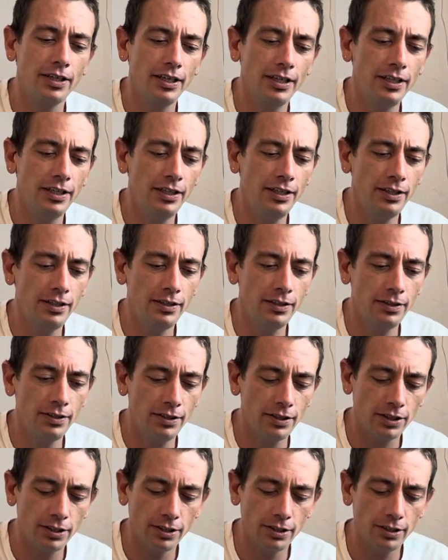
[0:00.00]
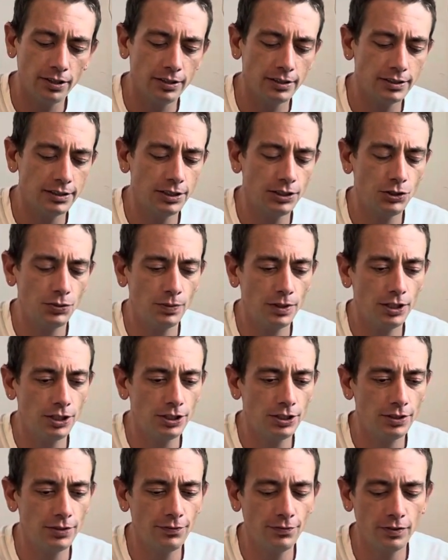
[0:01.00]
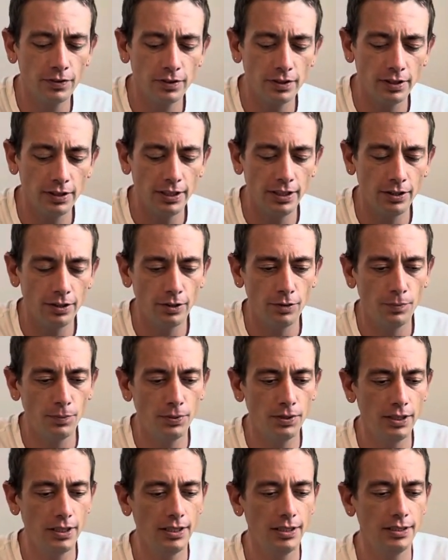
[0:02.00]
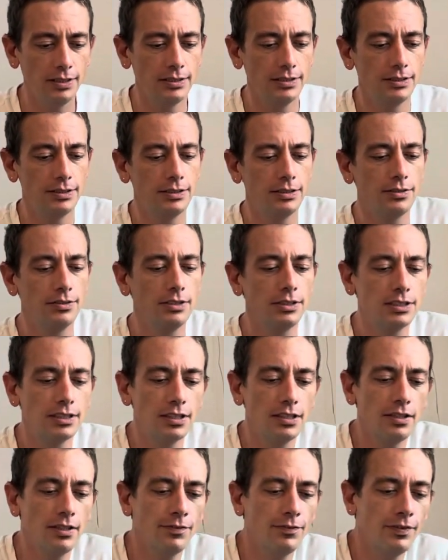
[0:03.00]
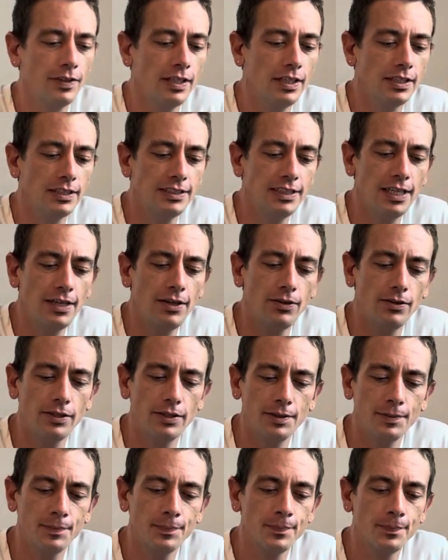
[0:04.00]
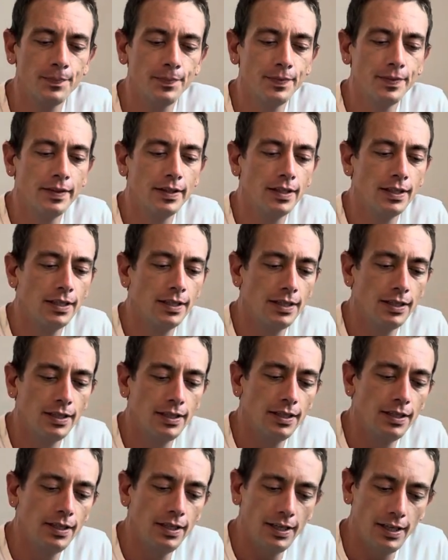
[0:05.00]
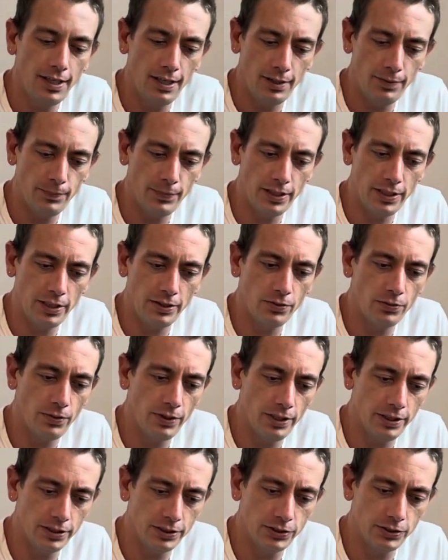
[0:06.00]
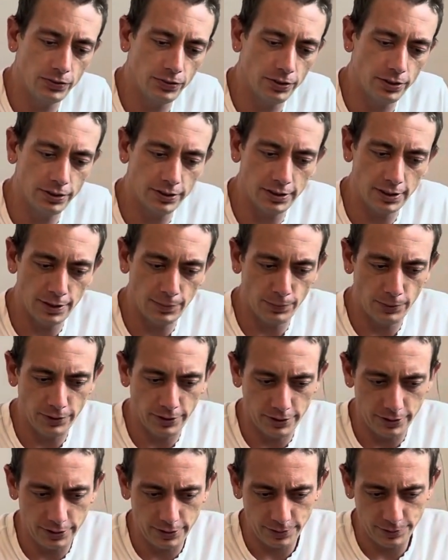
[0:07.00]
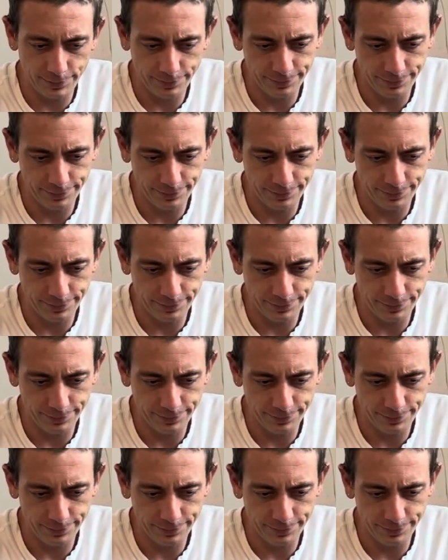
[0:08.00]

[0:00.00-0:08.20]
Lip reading: in the current situation for Leo, please. So let's clarify the Tower. King, Man, Queen of Swords, Empress.